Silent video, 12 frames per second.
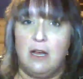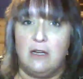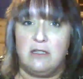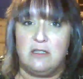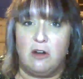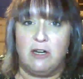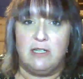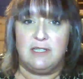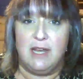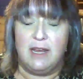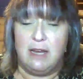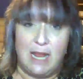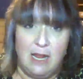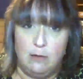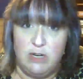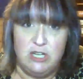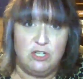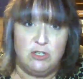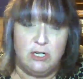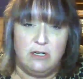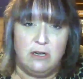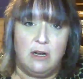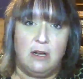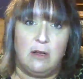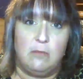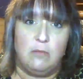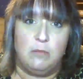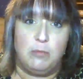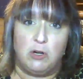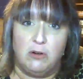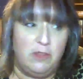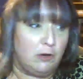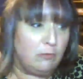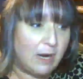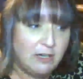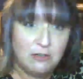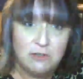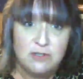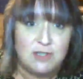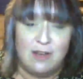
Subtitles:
started saying, hey, we should burn their records,